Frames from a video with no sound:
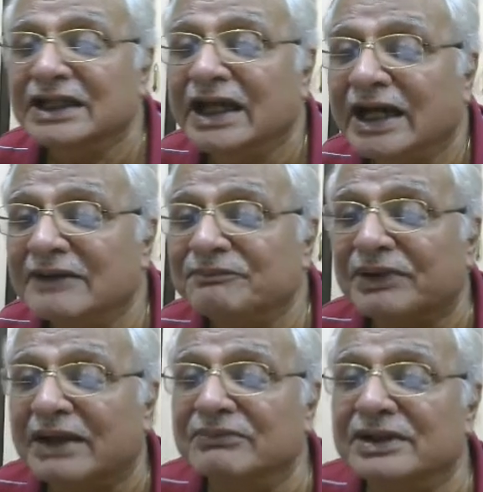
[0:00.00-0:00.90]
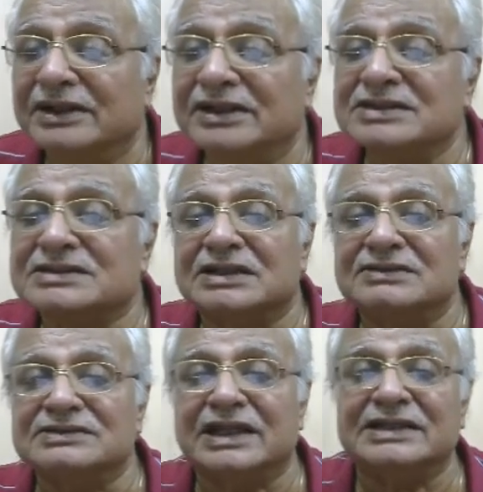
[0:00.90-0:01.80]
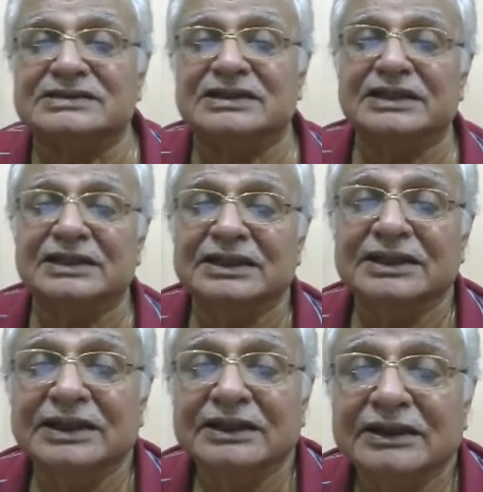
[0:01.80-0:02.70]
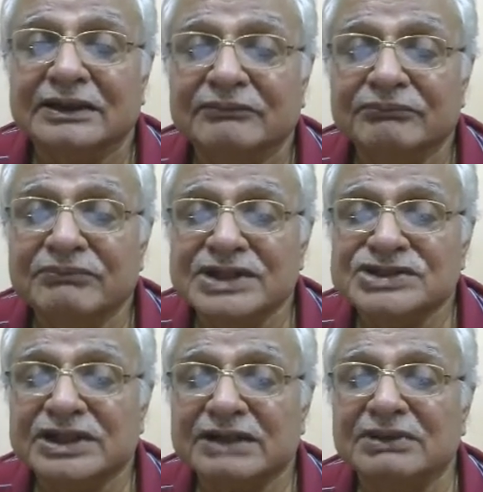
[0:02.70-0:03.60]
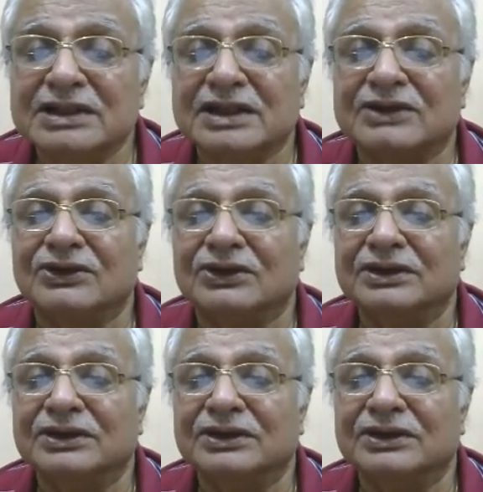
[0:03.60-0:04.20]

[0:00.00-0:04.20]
and primarily serves as a measurable record.